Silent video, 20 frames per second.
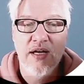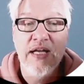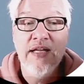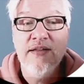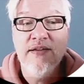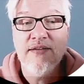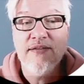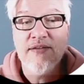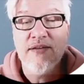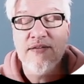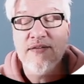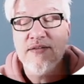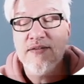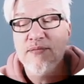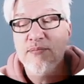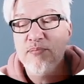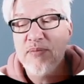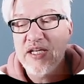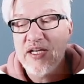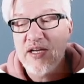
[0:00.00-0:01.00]
metadata
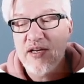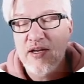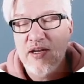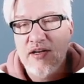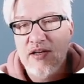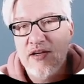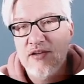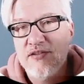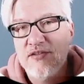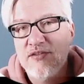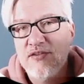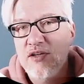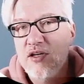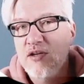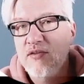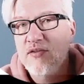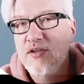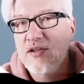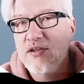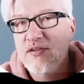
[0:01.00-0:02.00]
service
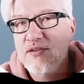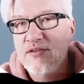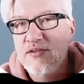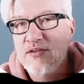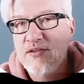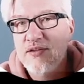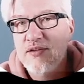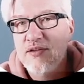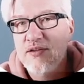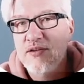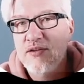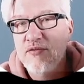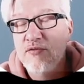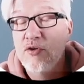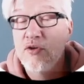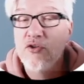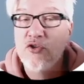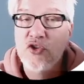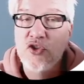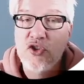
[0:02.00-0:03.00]
version 2